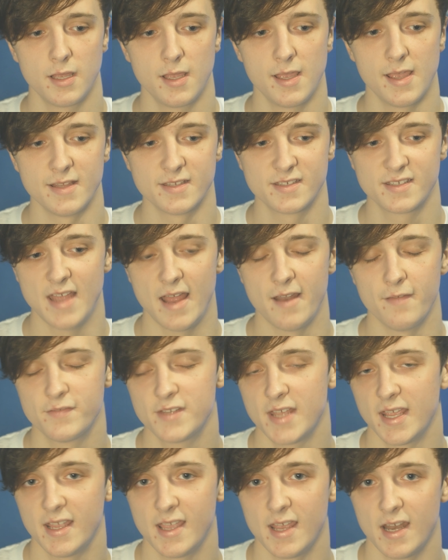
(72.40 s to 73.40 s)
instead of
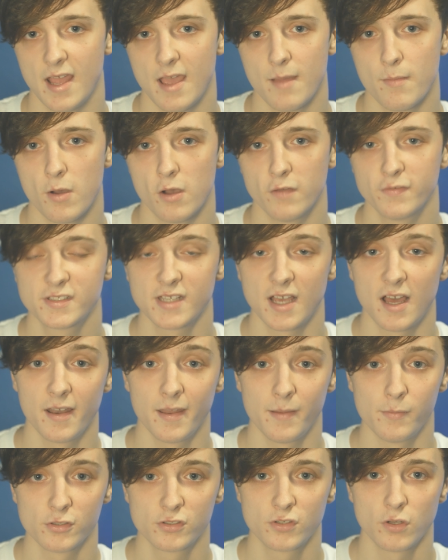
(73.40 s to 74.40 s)
taking him off,
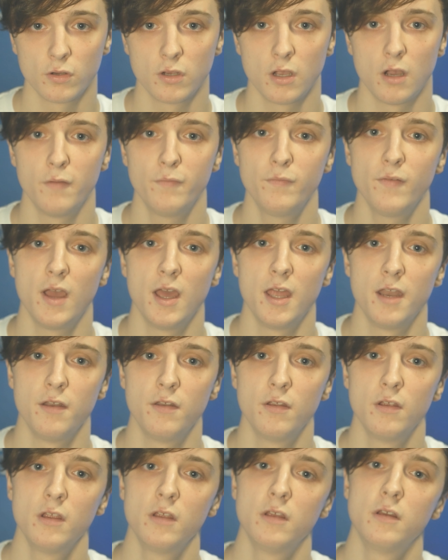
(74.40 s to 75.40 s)
Sané was took off and
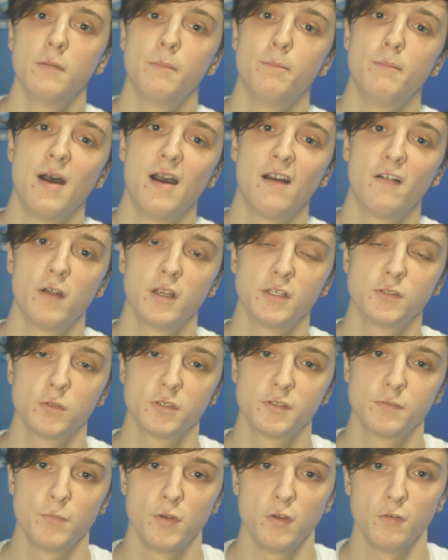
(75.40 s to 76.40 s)
Mahrez
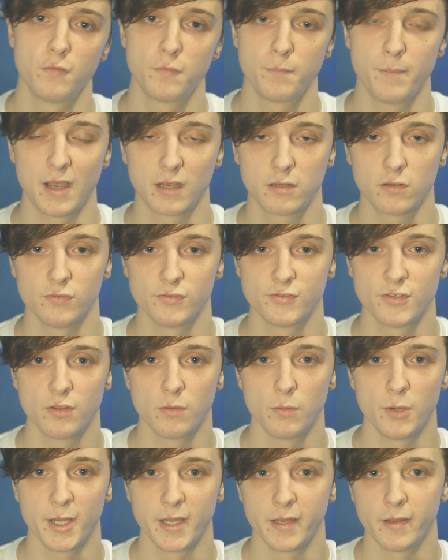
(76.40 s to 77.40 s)
was moved back onto the
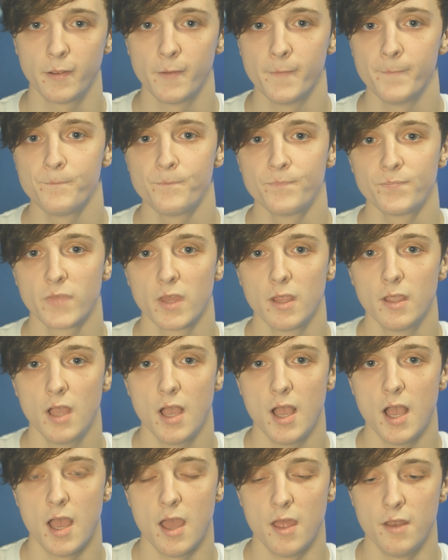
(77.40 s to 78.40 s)
wing,
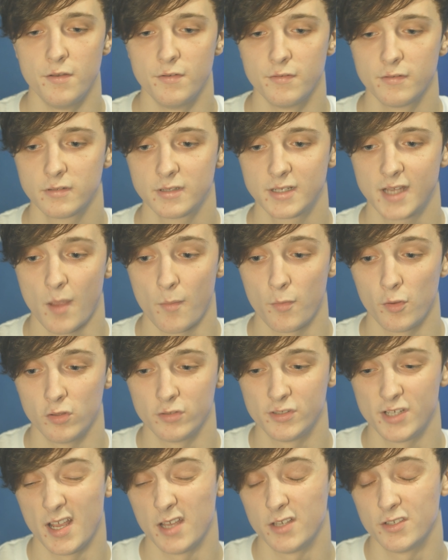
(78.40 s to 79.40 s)
and Gabriel
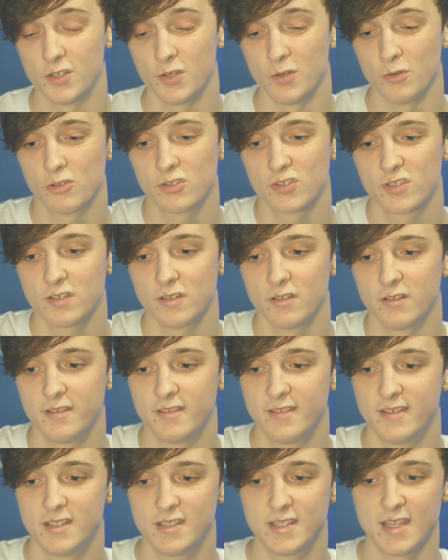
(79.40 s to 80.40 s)
Jesus
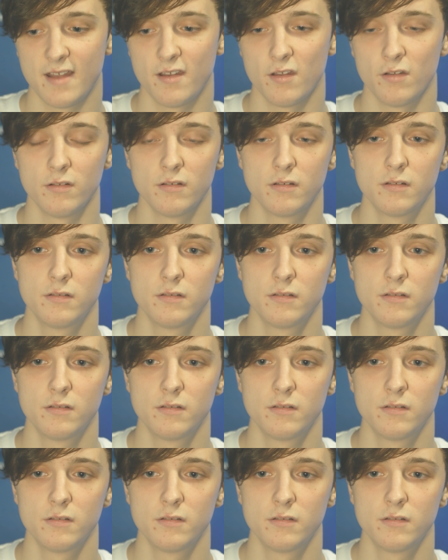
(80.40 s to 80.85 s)
didn't